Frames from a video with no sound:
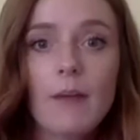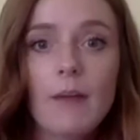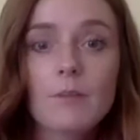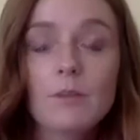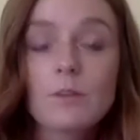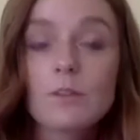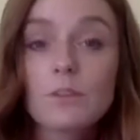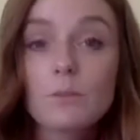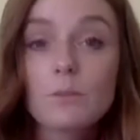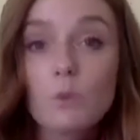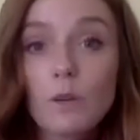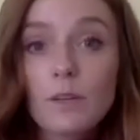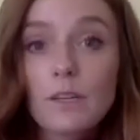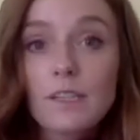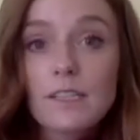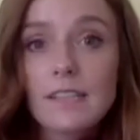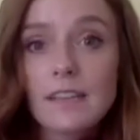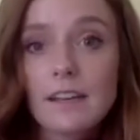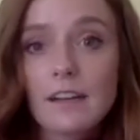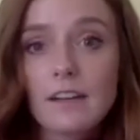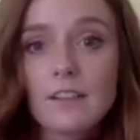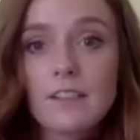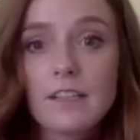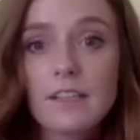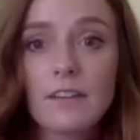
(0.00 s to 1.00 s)
So it's important to
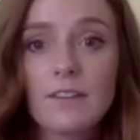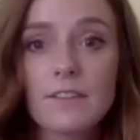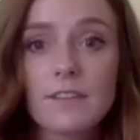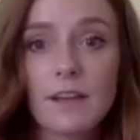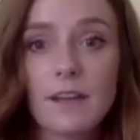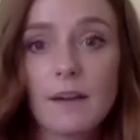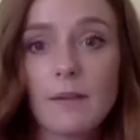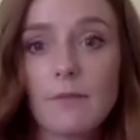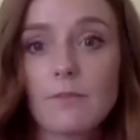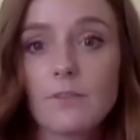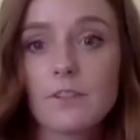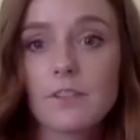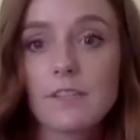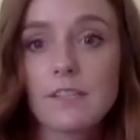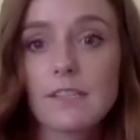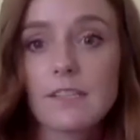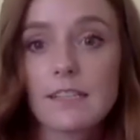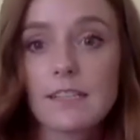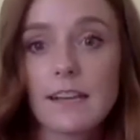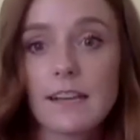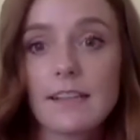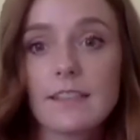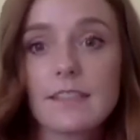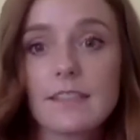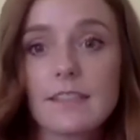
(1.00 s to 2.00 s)
set ourselves up for
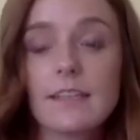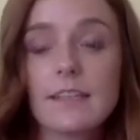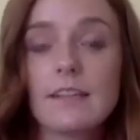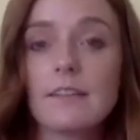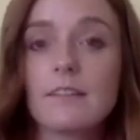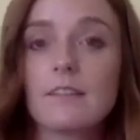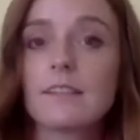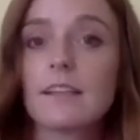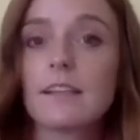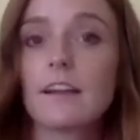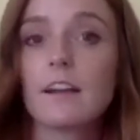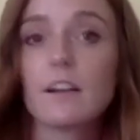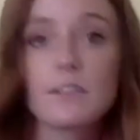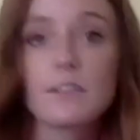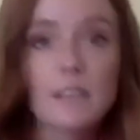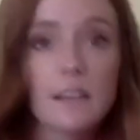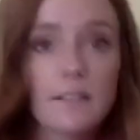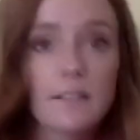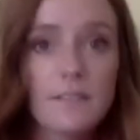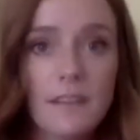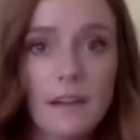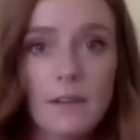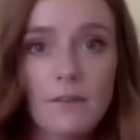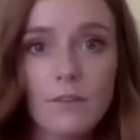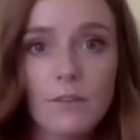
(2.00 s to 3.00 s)
success and set
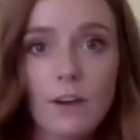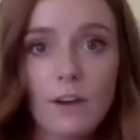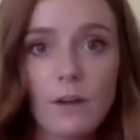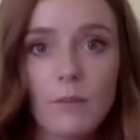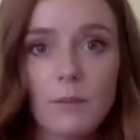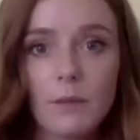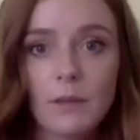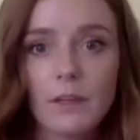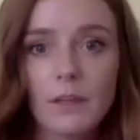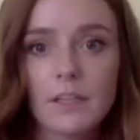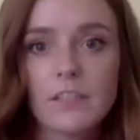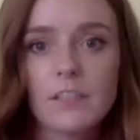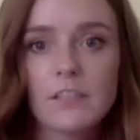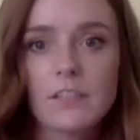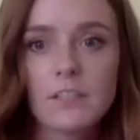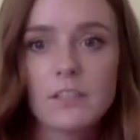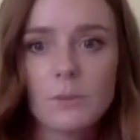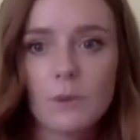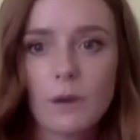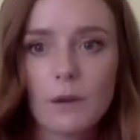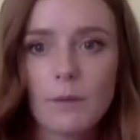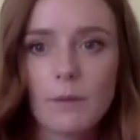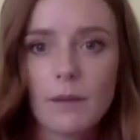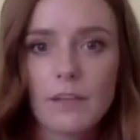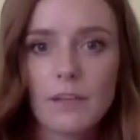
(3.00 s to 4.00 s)
ourselves up for our ability to do
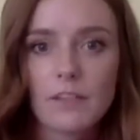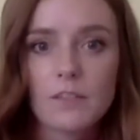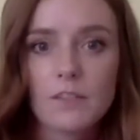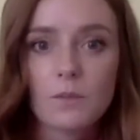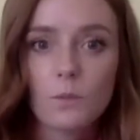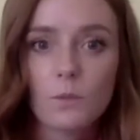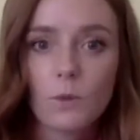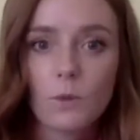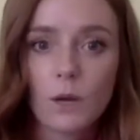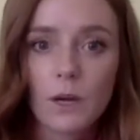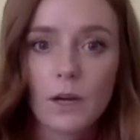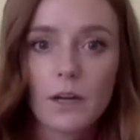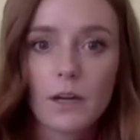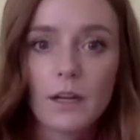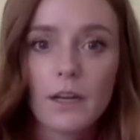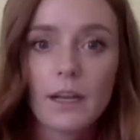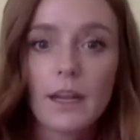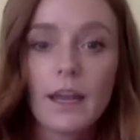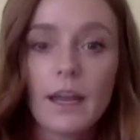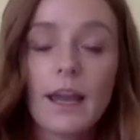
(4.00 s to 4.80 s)
our best work.